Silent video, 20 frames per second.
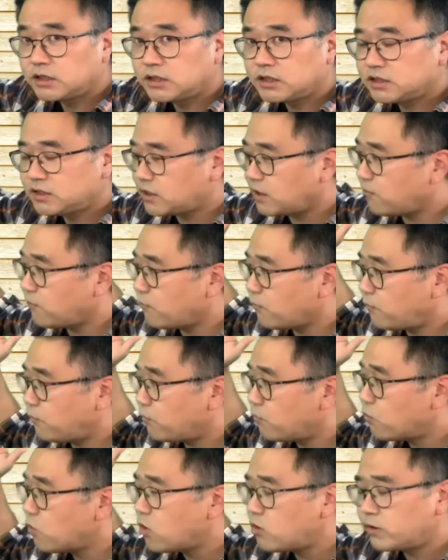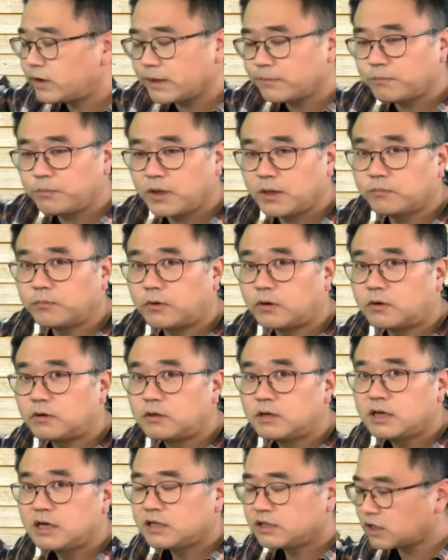They were warring people.
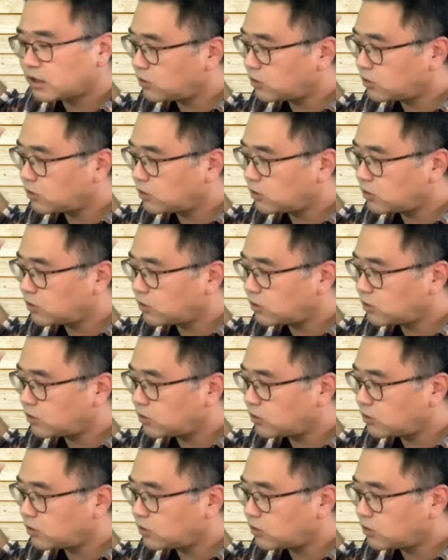They